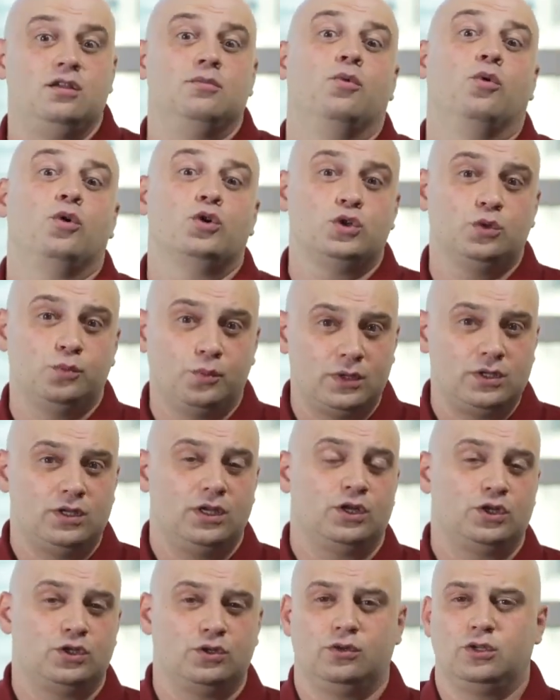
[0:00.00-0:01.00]
for
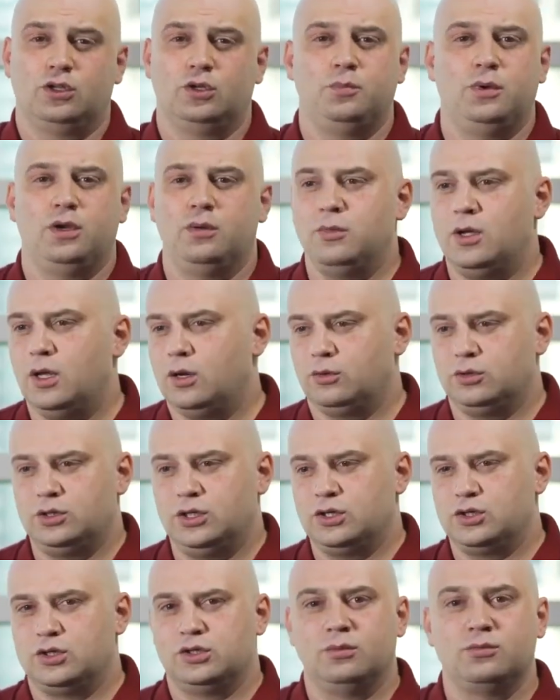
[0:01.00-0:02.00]
example, can't
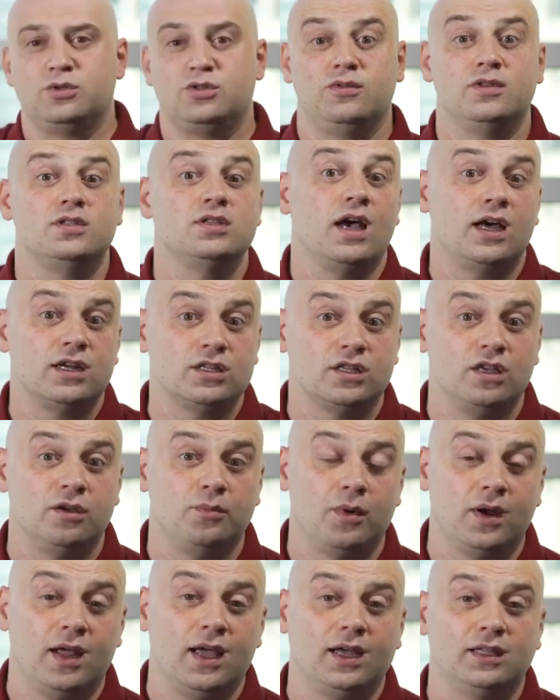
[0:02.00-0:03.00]
support Swiss projects,
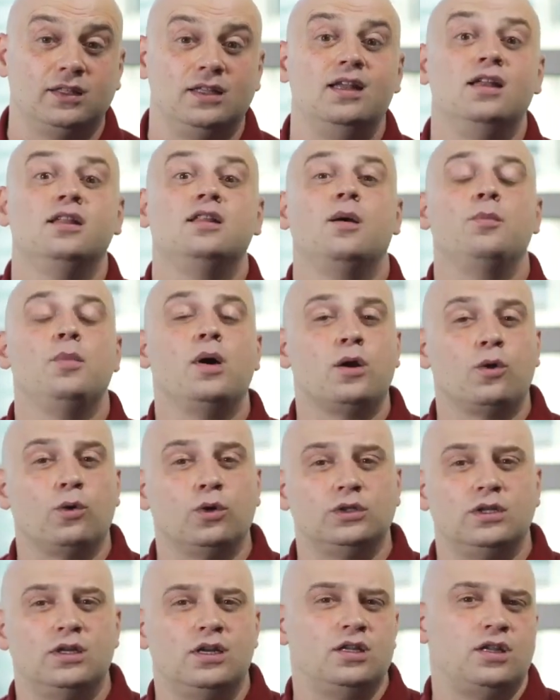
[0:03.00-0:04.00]
and vice
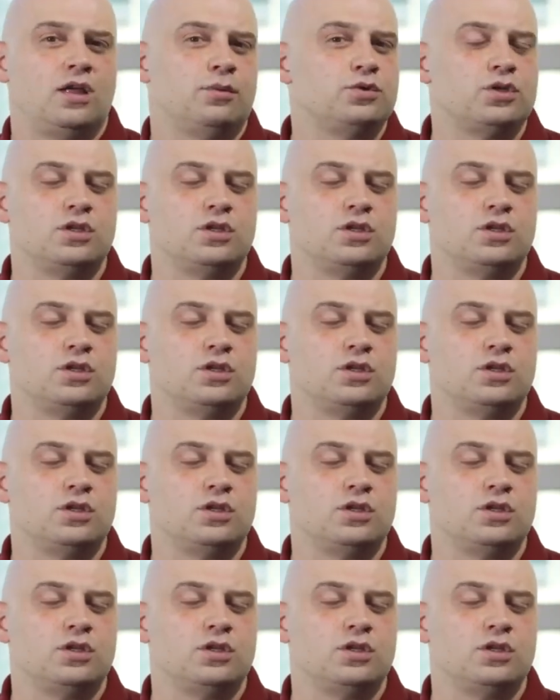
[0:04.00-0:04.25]
versa,